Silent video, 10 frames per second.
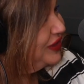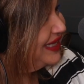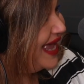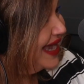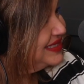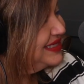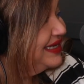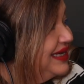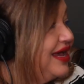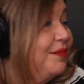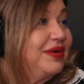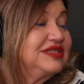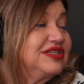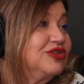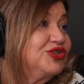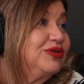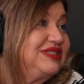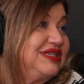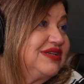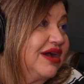relaxing, but it's also a
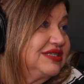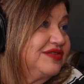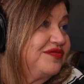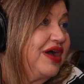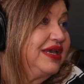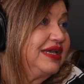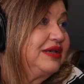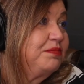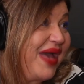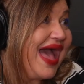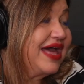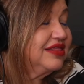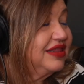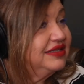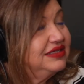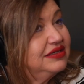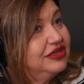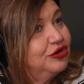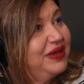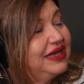detoxifying bath, like
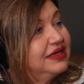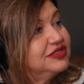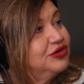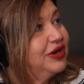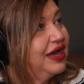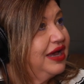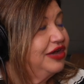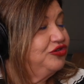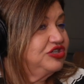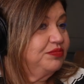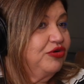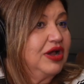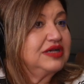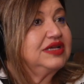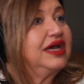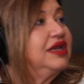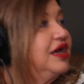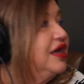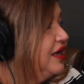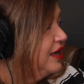baking soda, hydrogen peroxide,
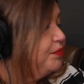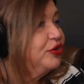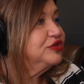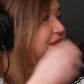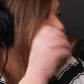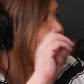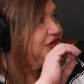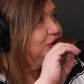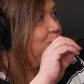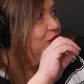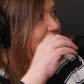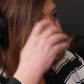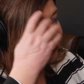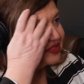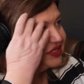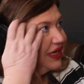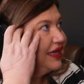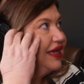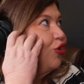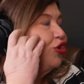and put some 100%
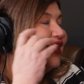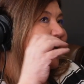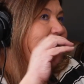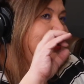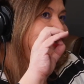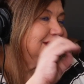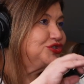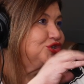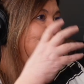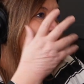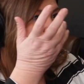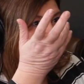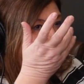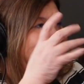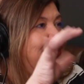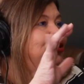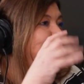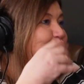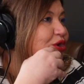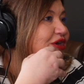like organic essential oils like
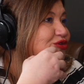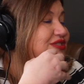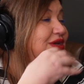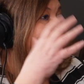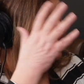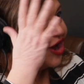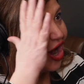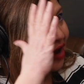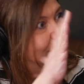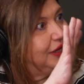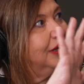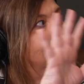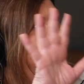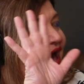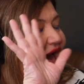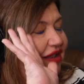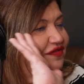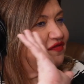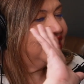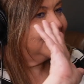lavender oil or something calming,
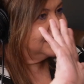alpha,